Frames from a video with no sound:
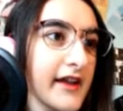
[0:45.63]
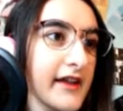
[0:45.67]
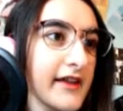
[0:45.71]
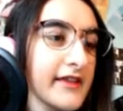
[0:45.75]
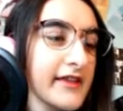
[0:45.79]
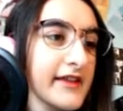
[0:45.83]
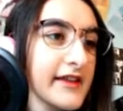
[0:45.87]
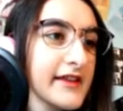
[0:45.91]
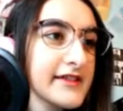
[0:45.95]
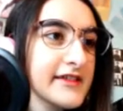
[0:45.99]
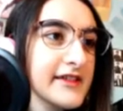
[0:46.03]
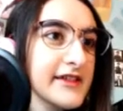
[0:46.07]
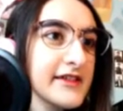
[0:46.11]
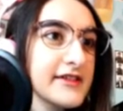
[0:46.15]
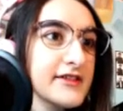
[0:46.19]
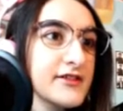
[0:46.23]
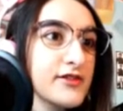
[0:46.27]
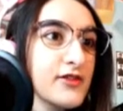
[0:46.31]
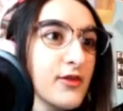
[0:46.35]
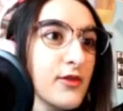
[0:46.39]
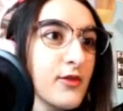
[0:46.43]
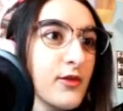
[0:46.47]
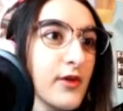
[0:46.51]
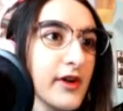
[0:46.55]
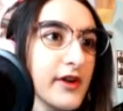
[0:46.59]
this is
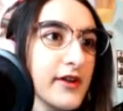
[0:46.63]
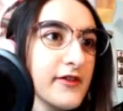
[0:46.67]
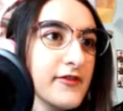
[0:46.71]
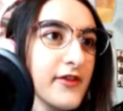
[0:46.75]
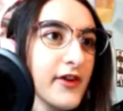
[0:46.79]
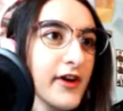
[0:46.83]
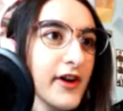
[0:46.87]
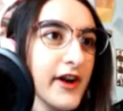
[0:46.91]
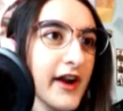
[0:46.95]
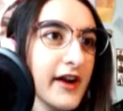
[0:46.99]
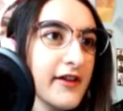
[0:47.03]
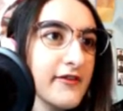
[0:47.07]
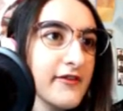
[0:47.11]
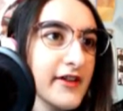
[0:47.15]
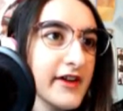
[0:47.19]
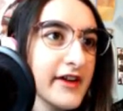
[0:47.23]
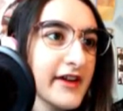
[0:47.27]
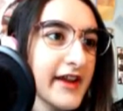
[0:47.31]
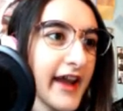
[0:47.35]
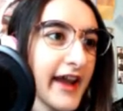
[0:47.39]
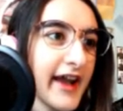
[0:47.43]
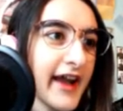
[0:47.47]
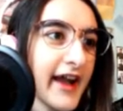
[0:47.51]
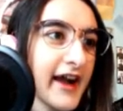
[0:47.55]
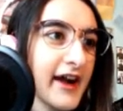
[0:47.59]
one of her
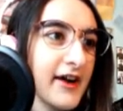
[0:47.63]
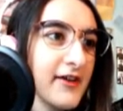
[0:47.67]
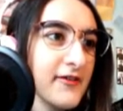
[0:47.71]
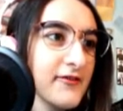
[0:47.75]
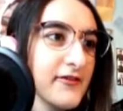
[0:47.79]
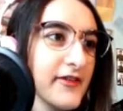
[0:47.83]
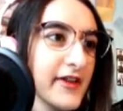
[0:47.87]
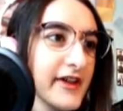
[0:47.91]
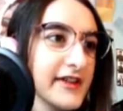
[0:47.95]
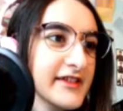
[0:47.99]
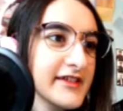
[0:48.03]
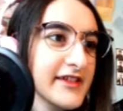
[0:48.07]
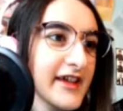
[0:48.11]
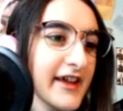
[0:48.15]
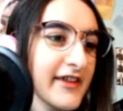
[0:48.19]
everyday outfits.